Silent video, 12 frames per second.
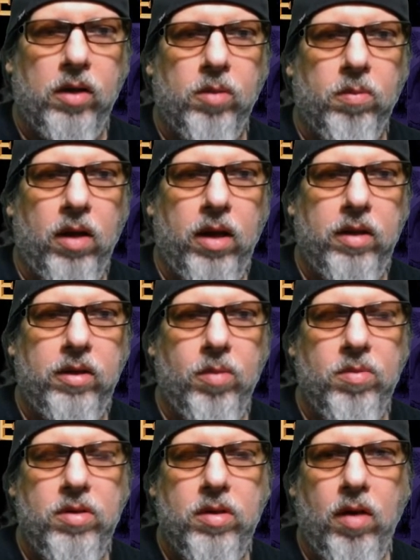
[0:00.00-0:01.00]
to bless
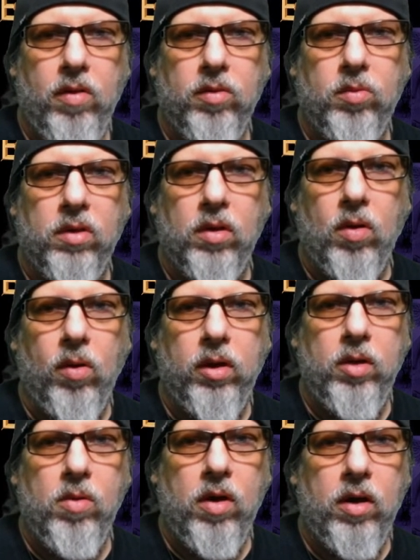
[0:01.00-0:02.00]
themselves with the
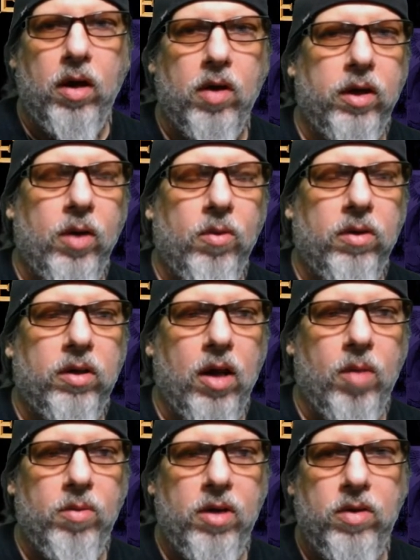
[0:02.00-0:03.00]
holy water. I don't care what
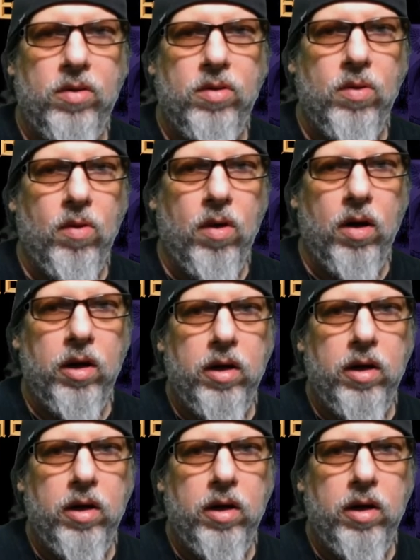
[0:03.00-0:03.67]
denomination you are.